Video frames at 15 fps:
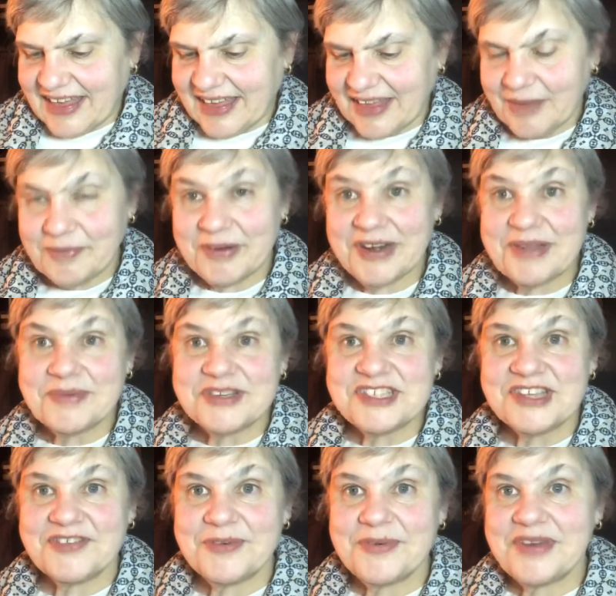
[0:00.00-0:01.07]
Pretty much
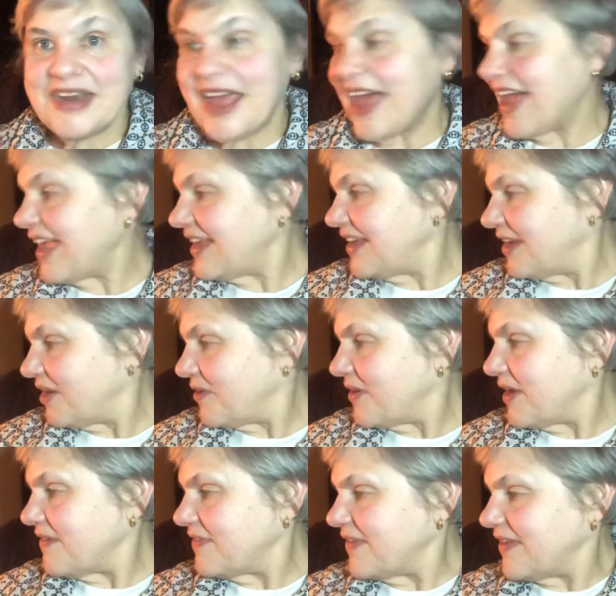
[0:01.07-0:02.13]
everyone I know
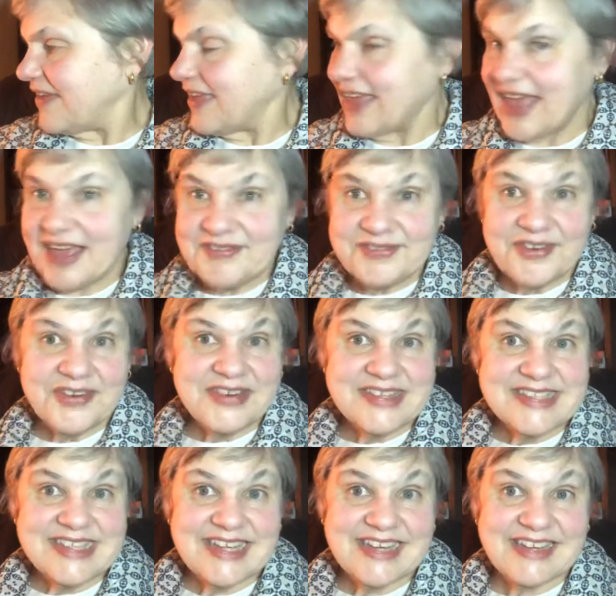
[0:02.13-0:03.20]
of, I've already
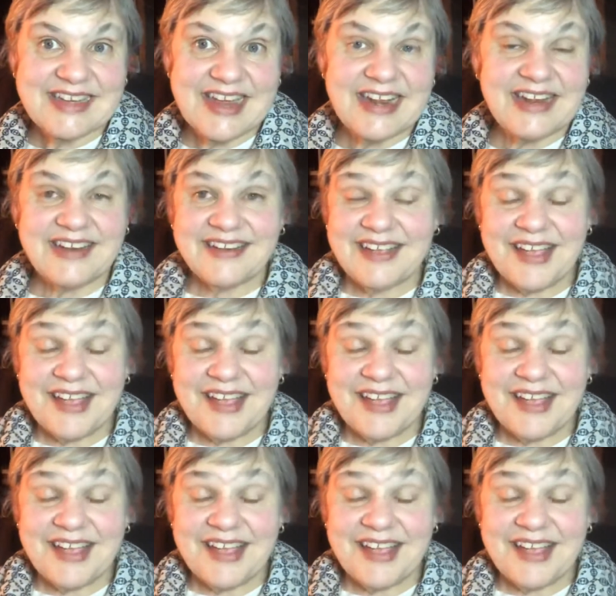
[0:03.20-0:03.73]
seen done it.